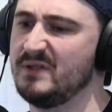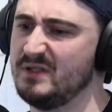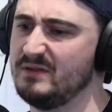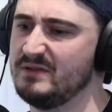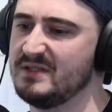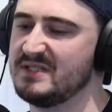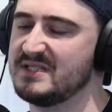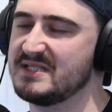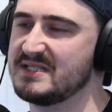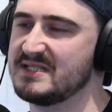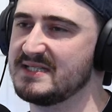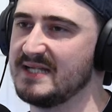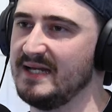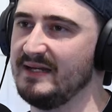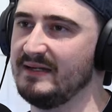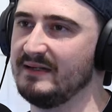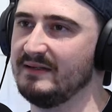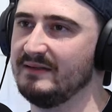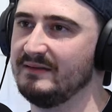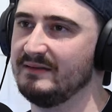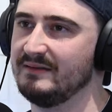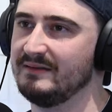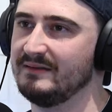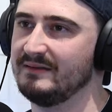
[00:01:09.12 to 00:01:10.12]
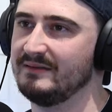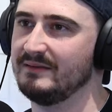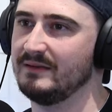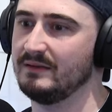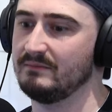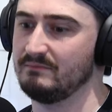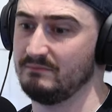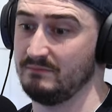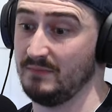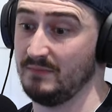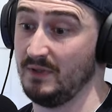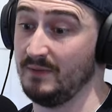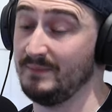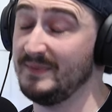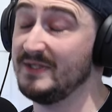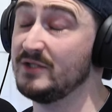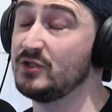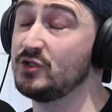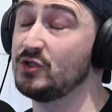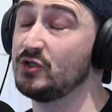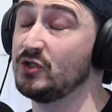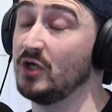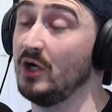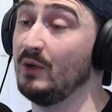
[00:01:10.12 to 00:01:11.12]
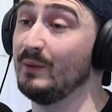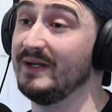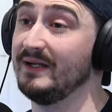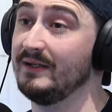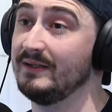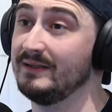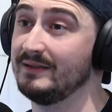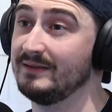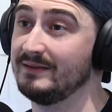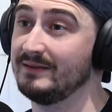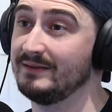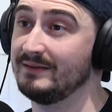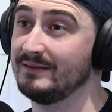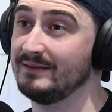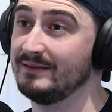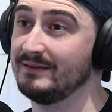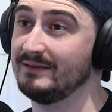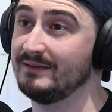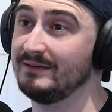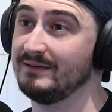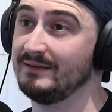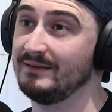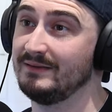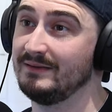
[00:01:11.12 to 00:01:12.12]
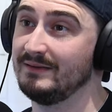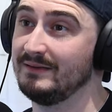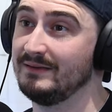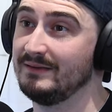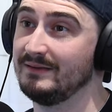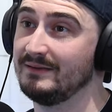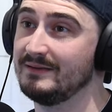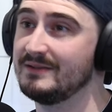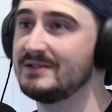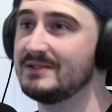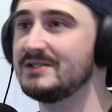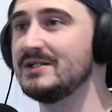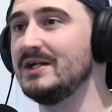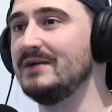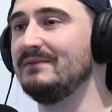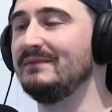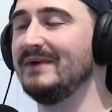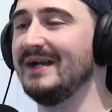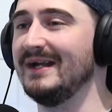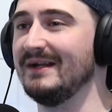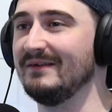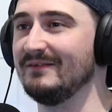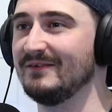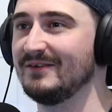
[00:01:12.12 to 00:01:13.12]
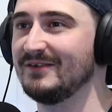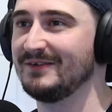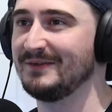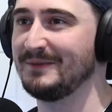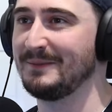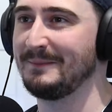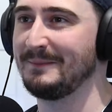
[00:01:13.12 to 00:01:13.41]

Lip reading: You don't need to say it. I mean, show it. You turn round.